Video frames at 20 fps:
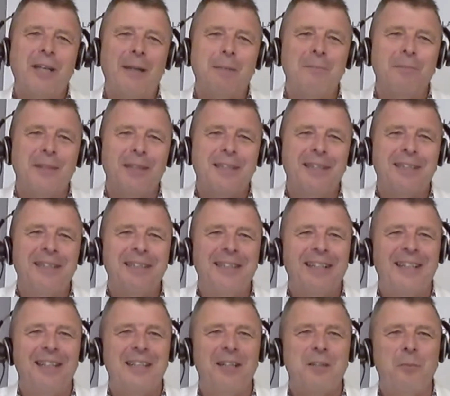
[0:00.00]
Cup,
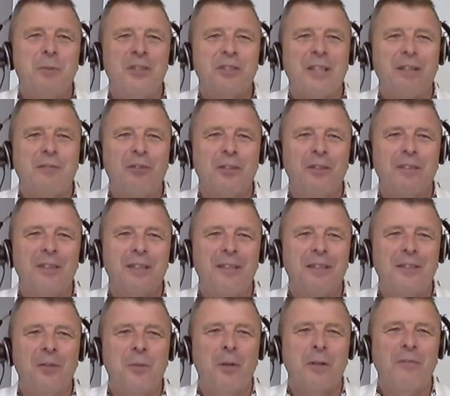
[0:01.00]
which they've got the
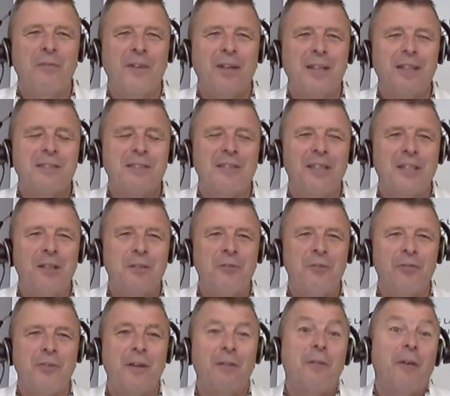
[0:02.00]
qualifiers to go
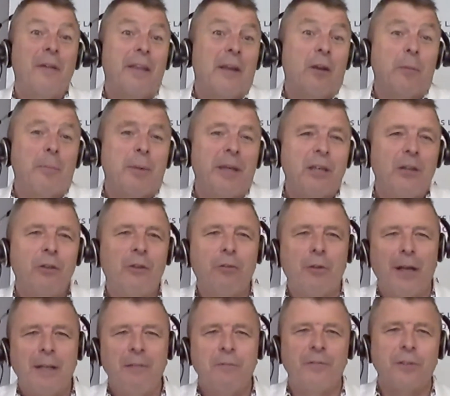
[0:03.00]
through. They've got to beat
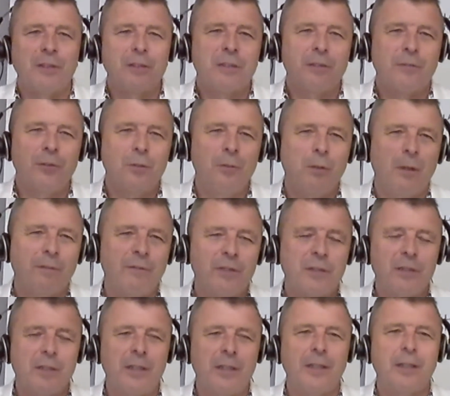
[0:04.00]
Ukraine, first of all,
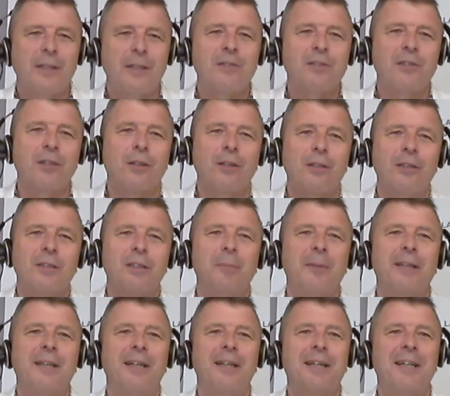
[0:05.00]
obviously, Scotland.
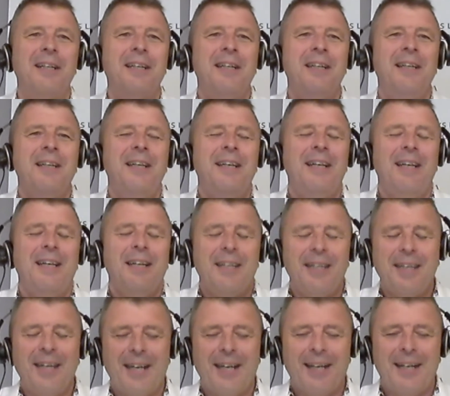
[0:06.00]
But
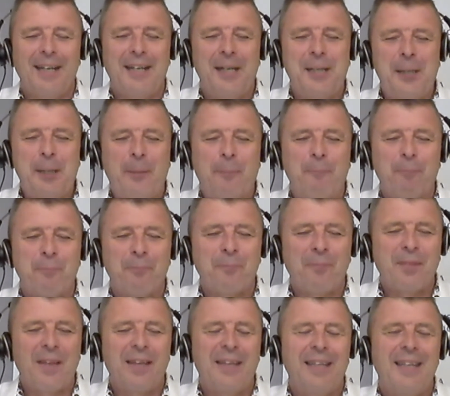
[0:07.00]
yes,
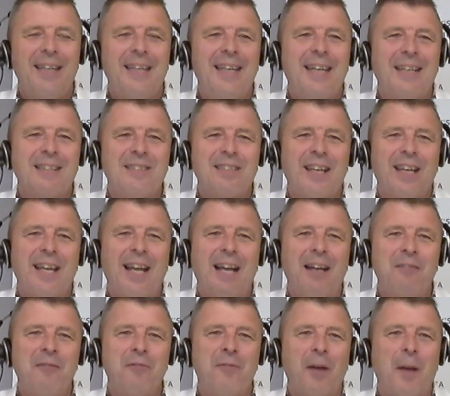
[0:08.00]
they
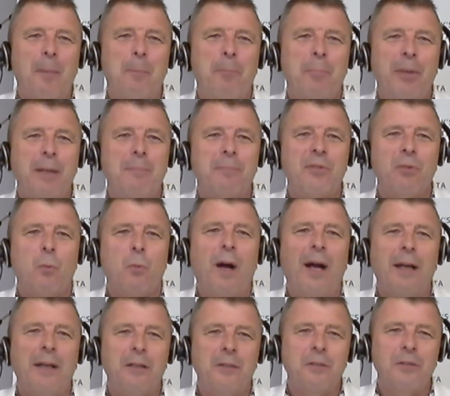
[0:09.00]
have pipped
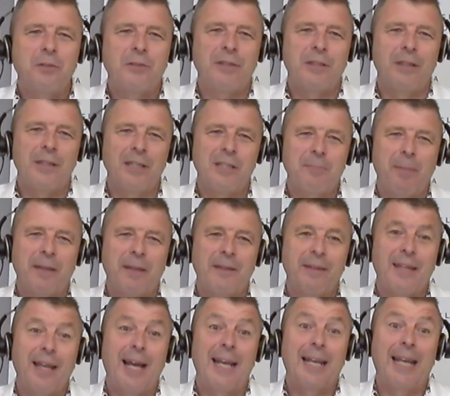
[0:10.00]
Wales this month
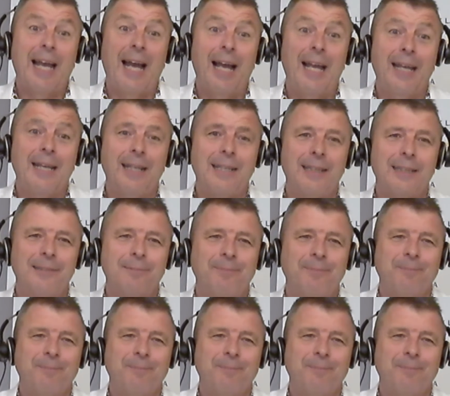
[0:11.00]
again.